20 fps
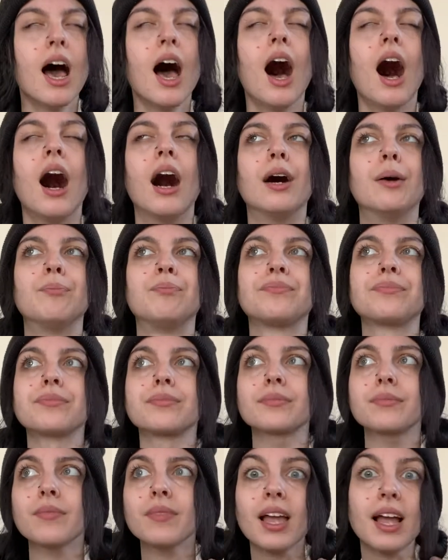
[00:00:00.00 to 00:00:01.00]
Um, um,
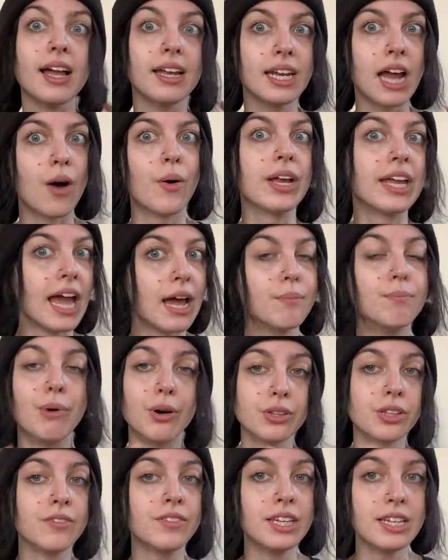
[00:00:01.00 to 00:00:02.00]
now again,
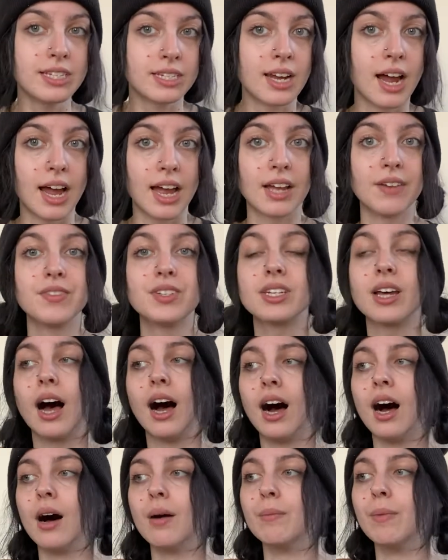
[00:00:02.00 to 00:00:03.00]
both of these knives
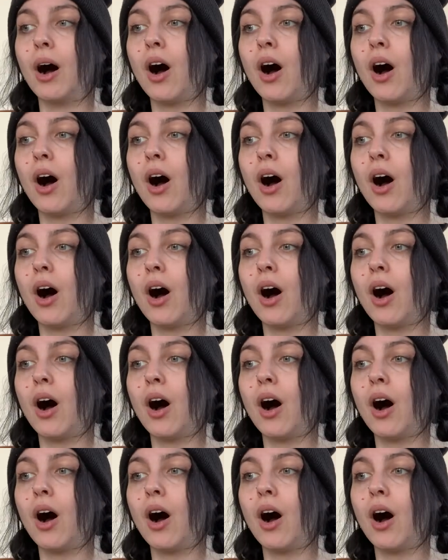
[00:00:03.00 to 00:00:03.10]
um,